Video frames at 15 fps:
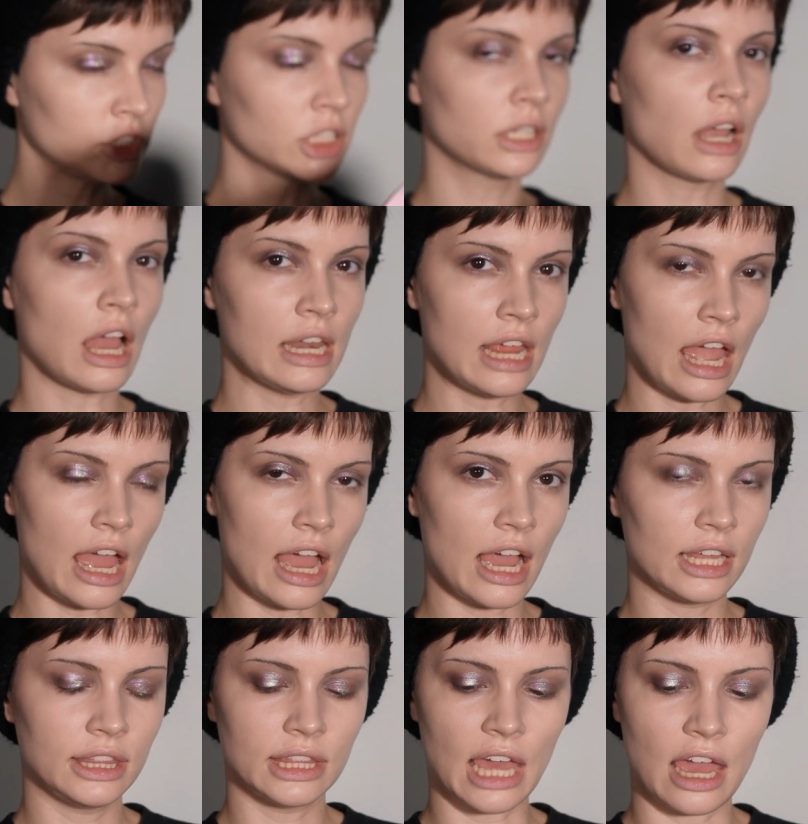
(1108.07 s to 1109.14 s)
to kind of
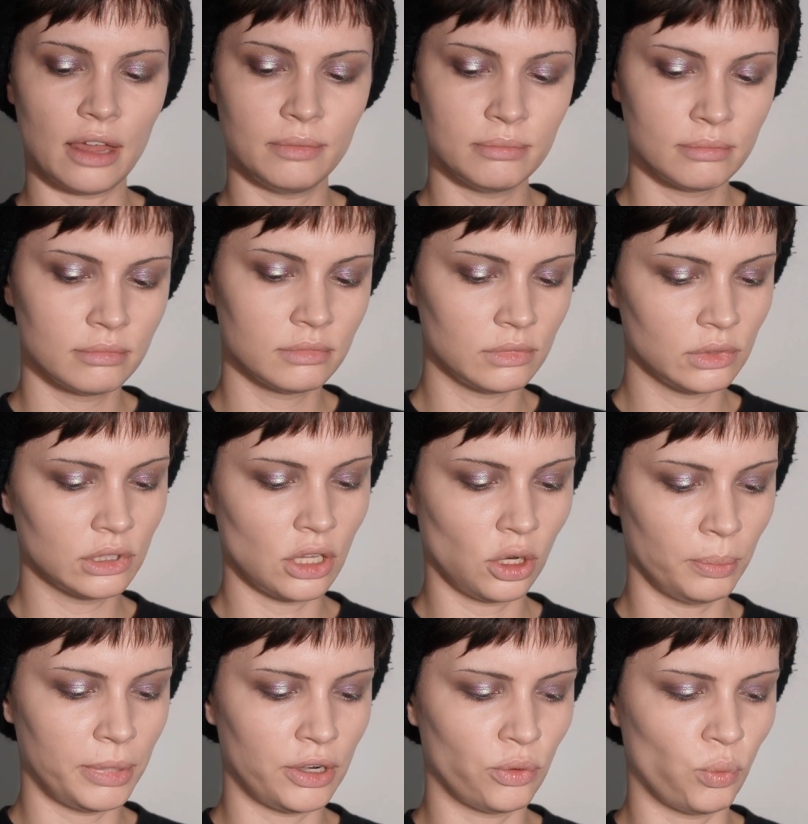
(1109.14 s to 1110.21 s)
add that little
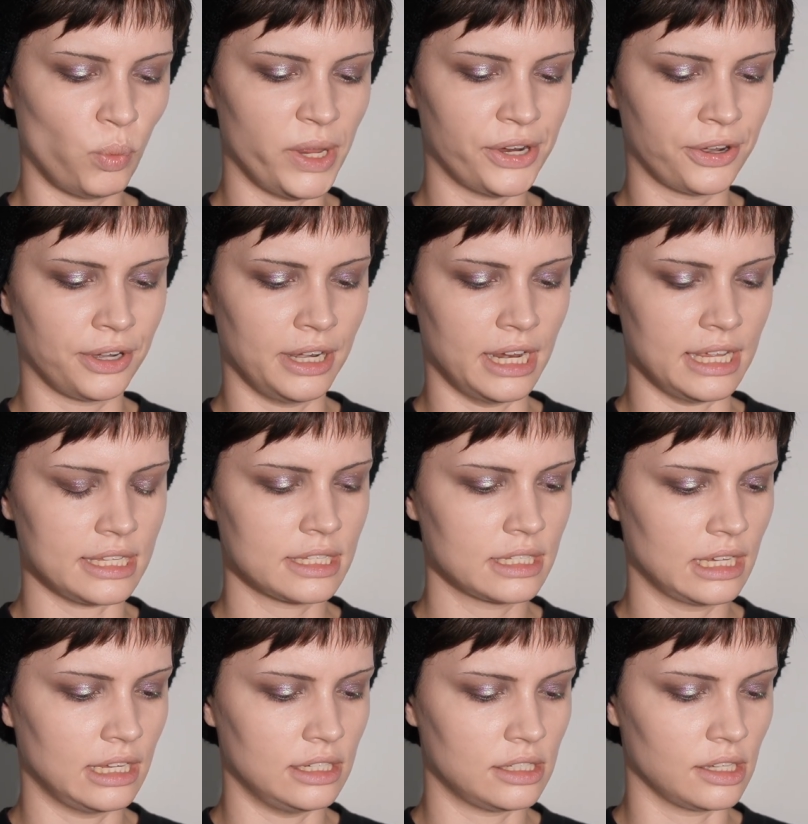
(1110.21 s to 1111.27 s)
bit of weirdness
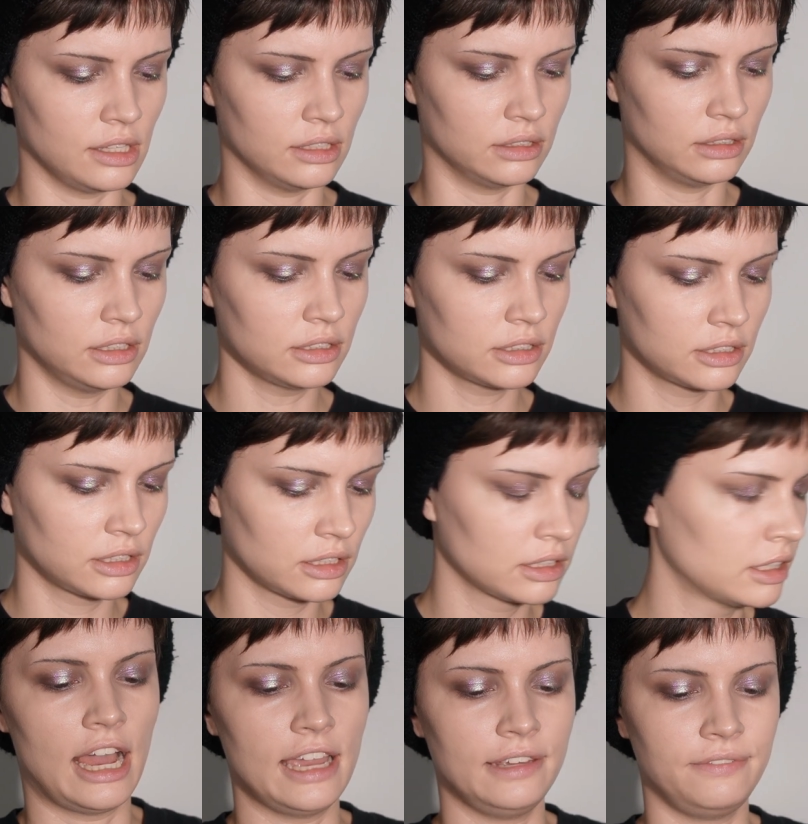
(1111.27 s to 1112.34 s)
into the look.
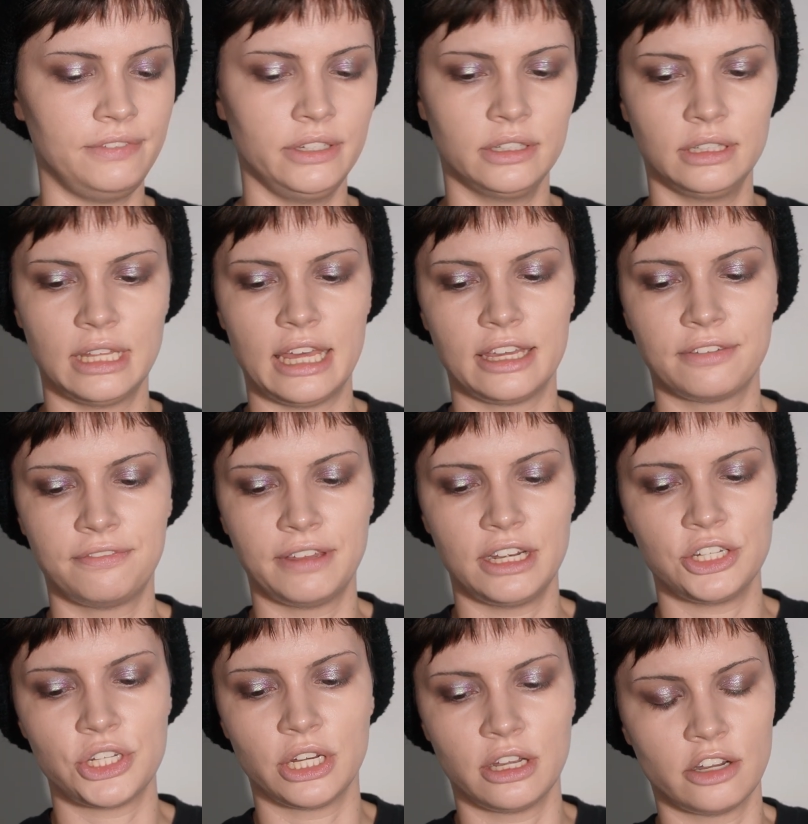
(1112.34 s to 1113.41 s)
I feel like
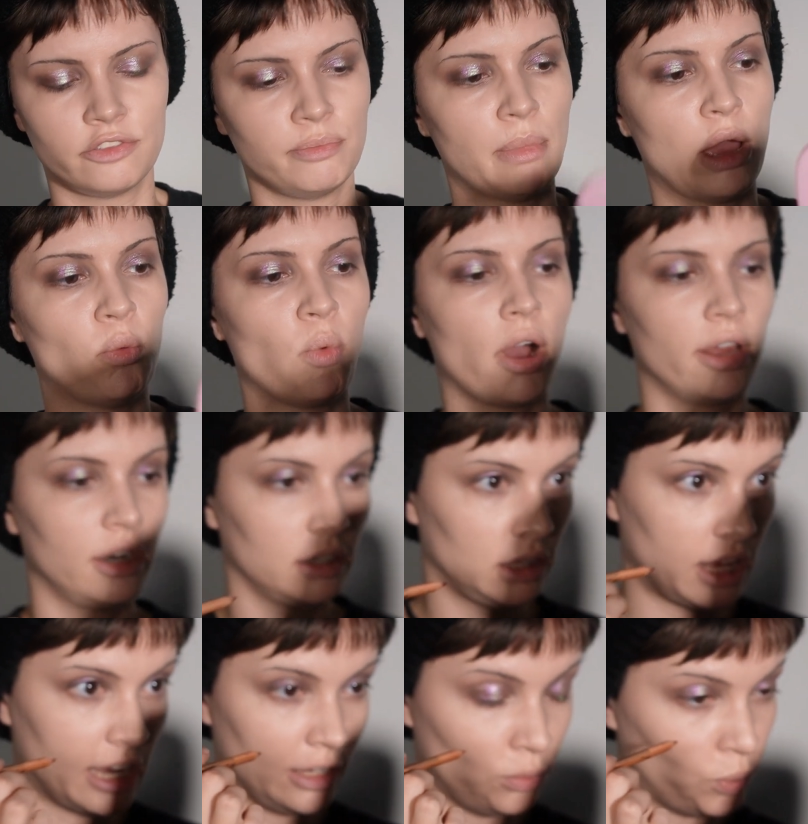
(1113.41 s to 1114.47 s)
finishing off my
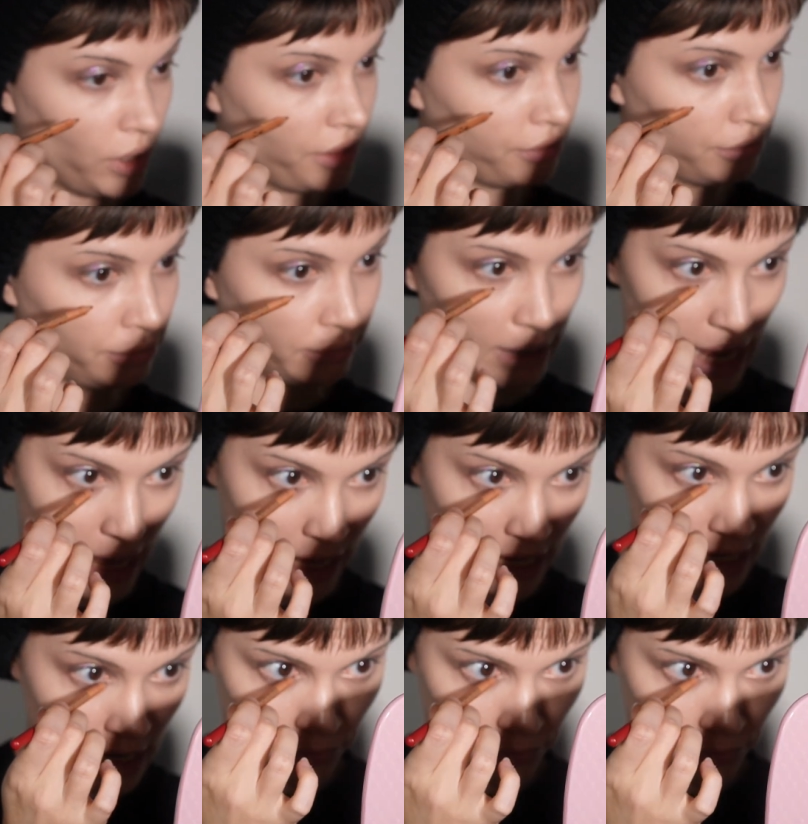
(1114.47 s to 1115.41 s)
waterline with red,